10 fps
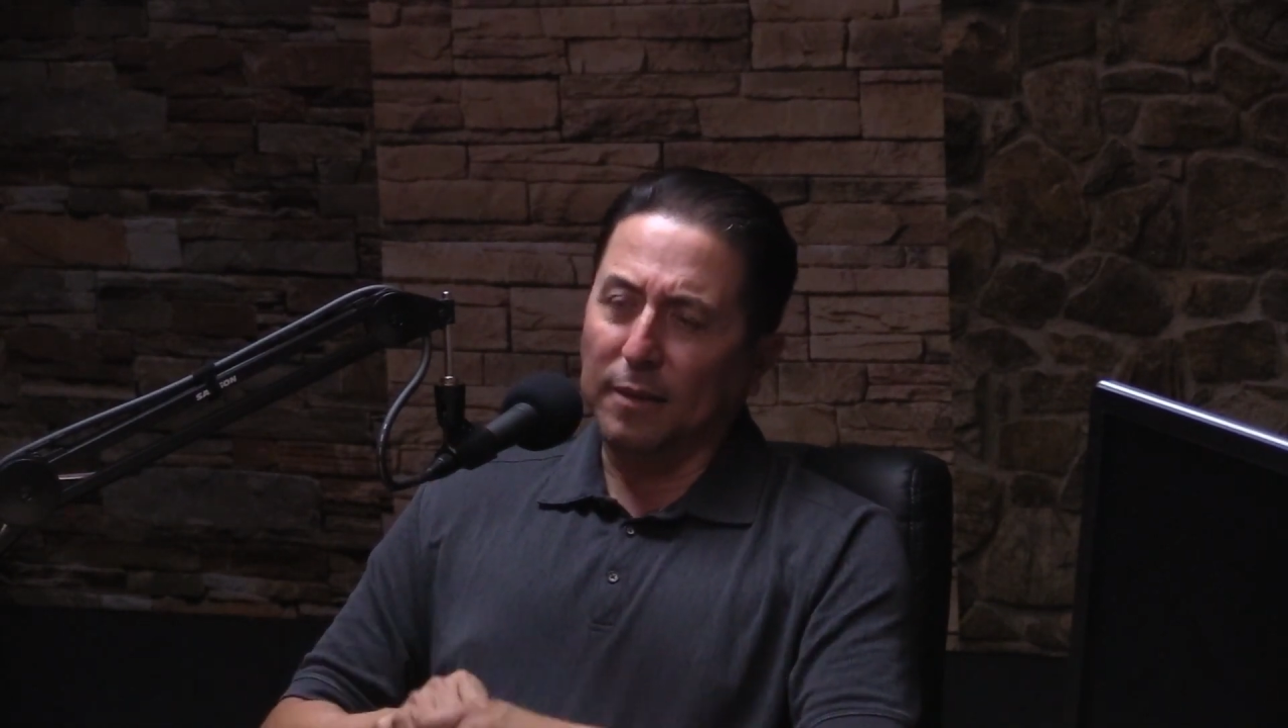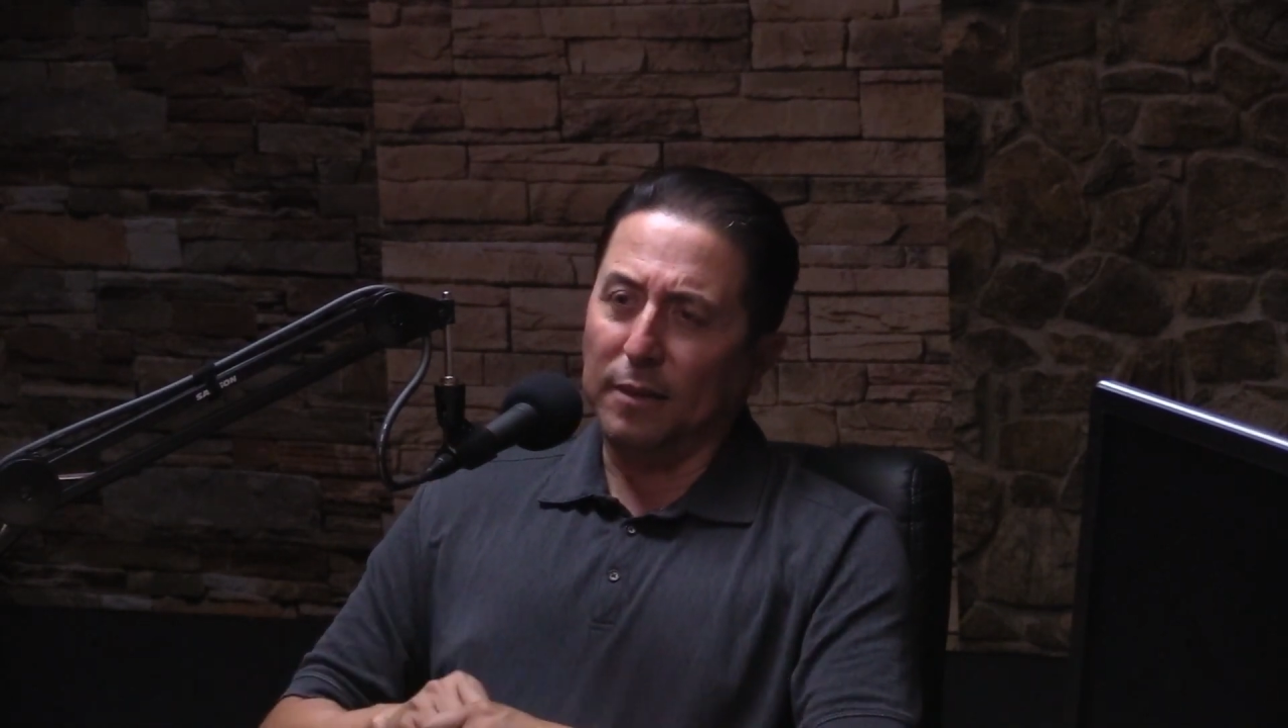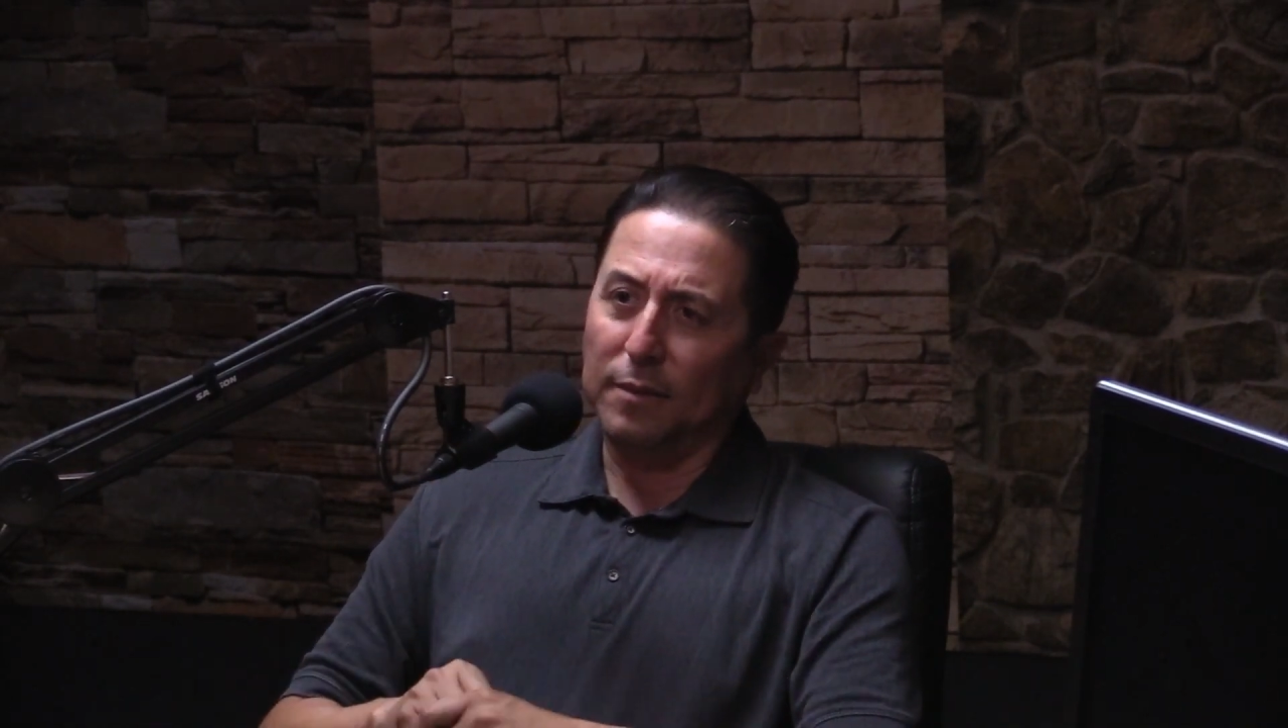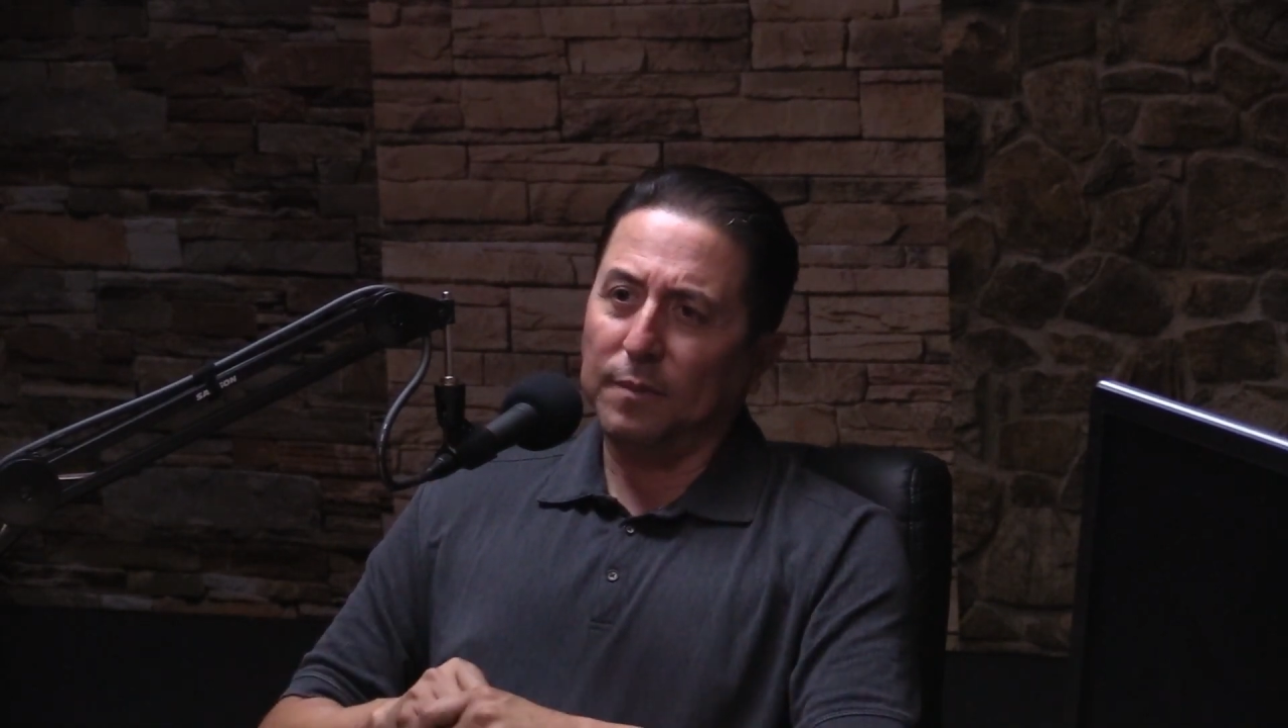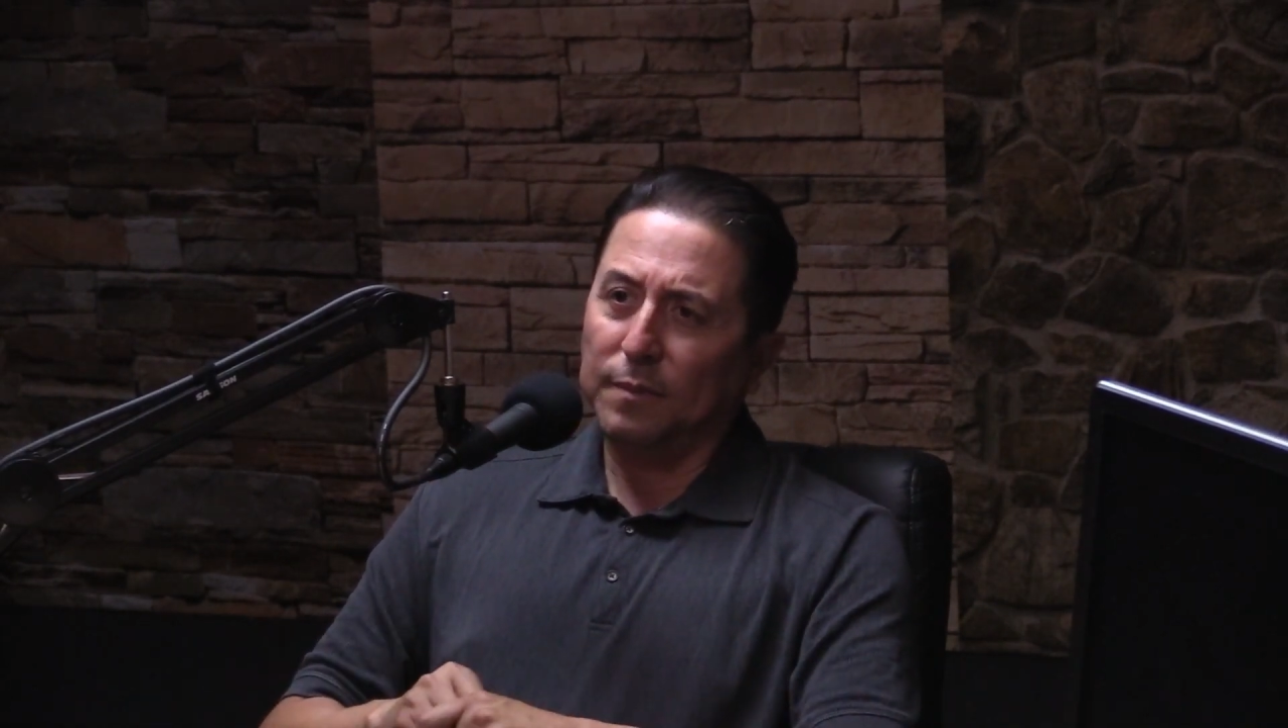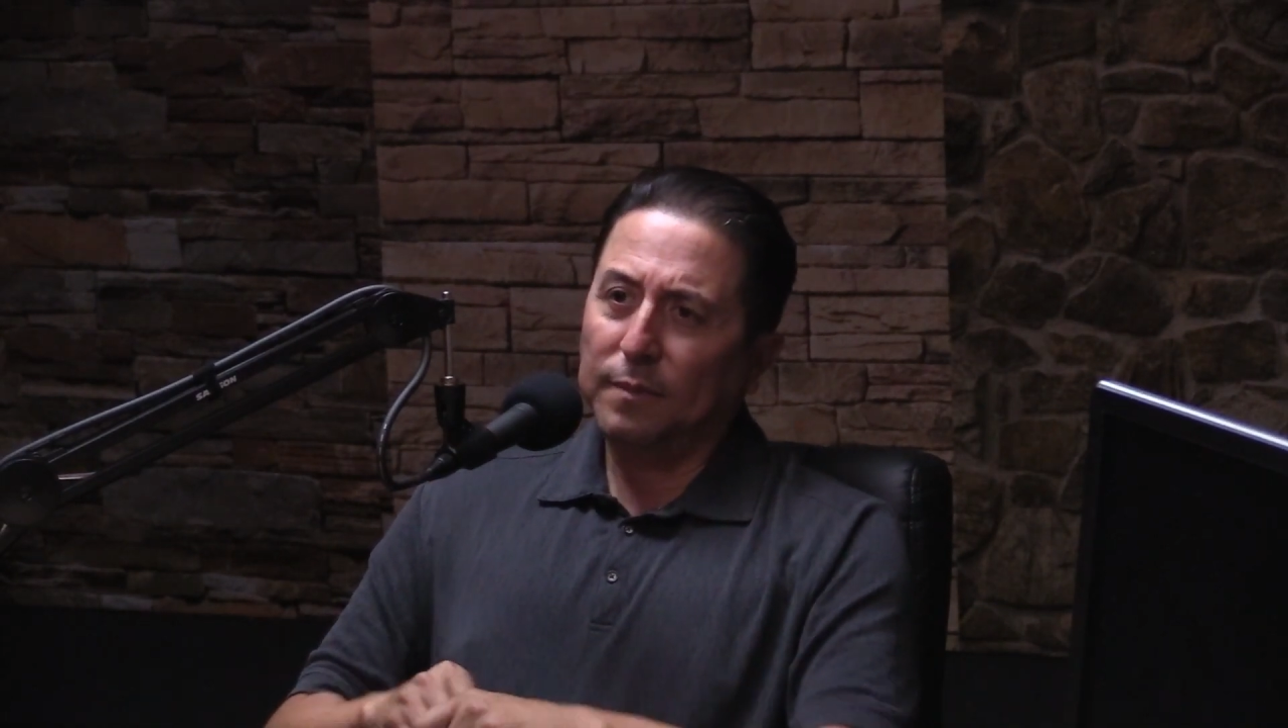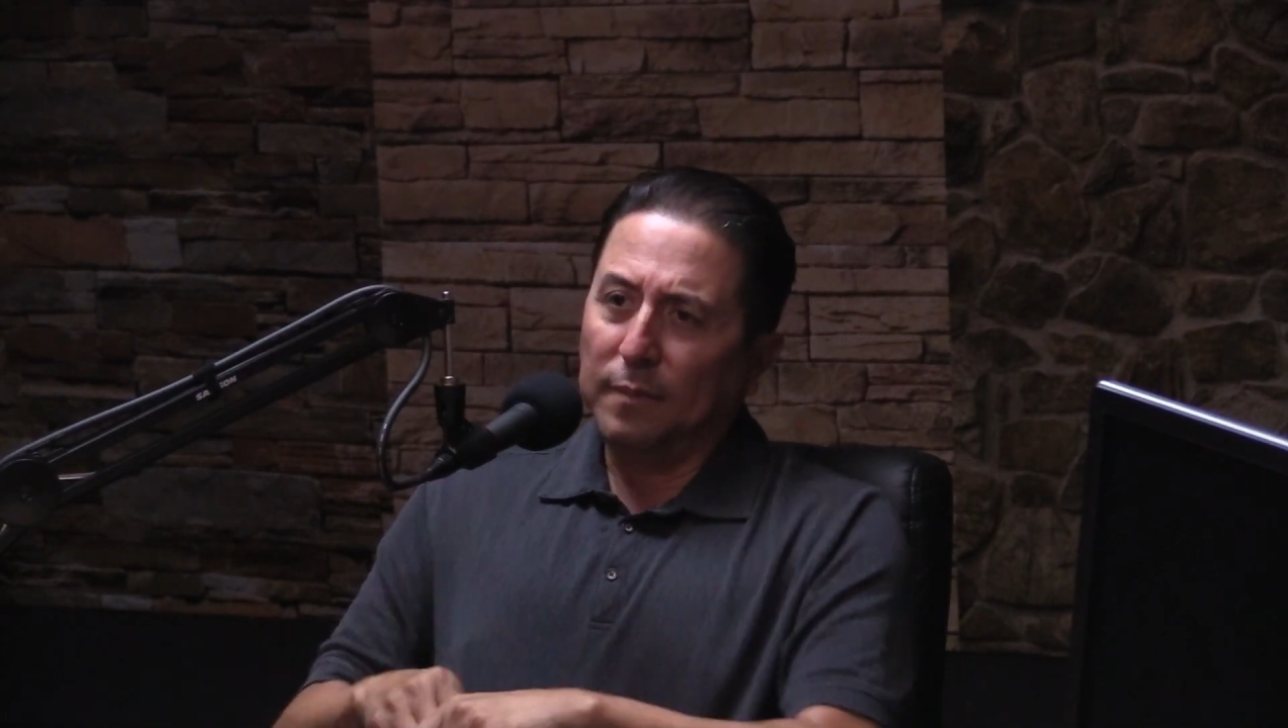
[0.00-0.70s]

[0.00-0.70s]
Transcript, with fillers: you know, mm-hmm.